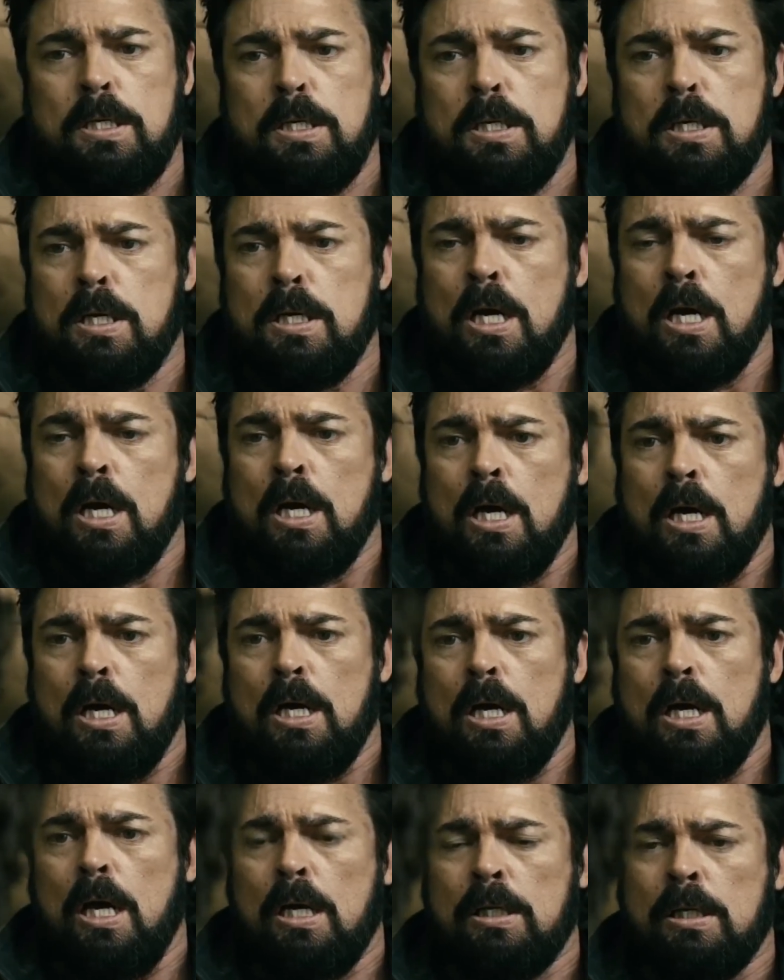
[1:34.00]
as he feels
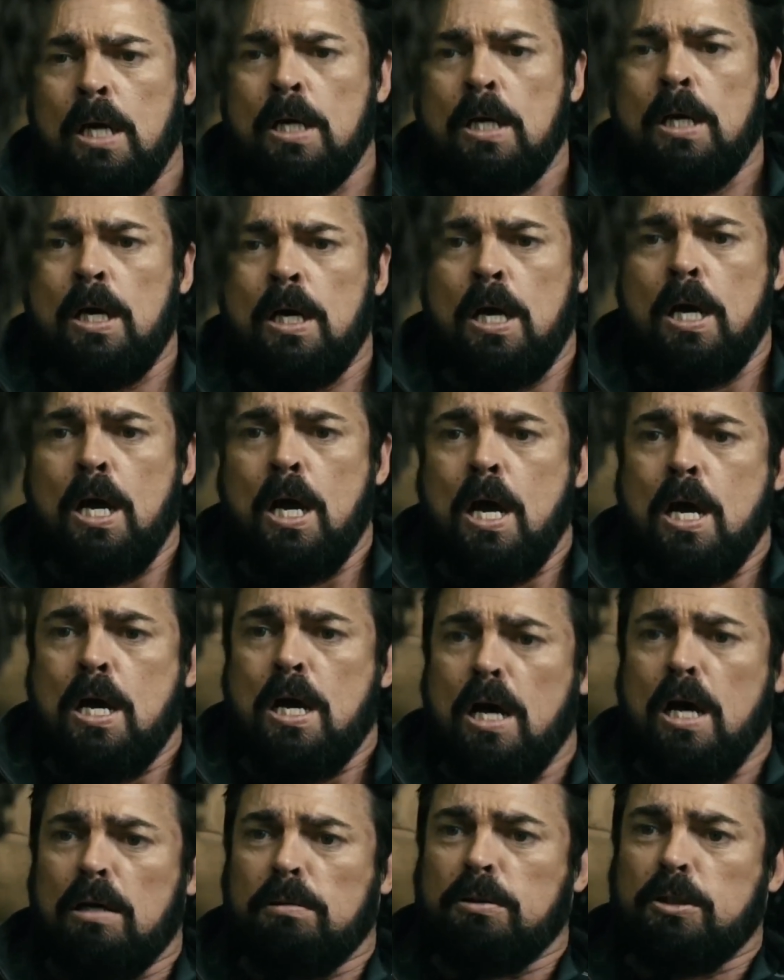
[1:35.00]
responsible for his younger
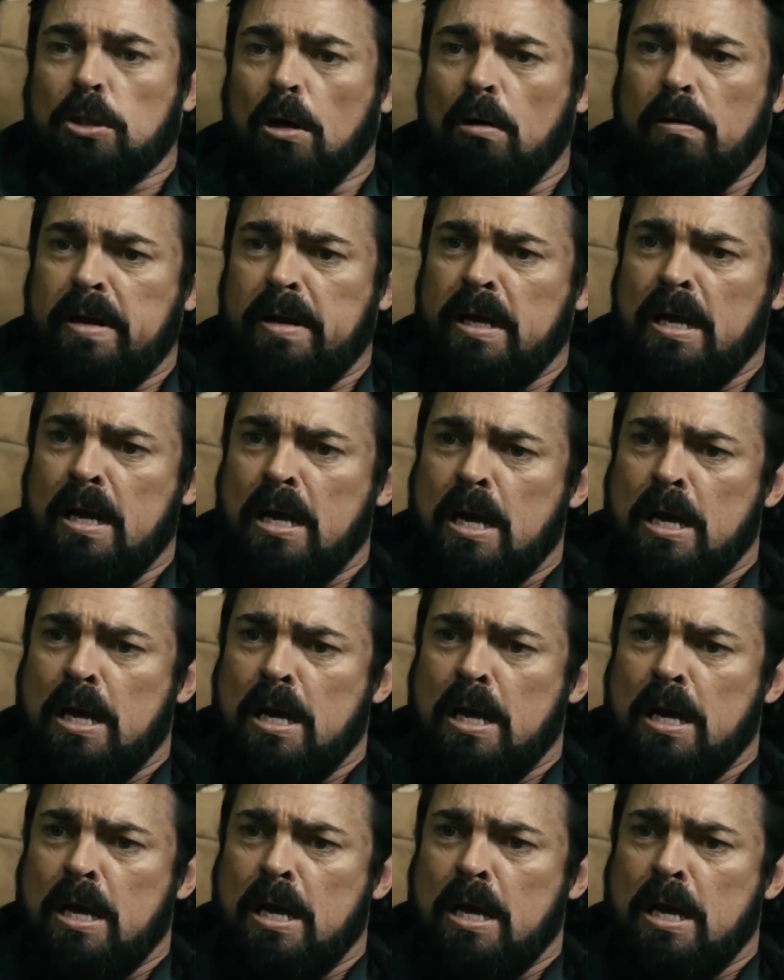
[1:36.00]
brother's death.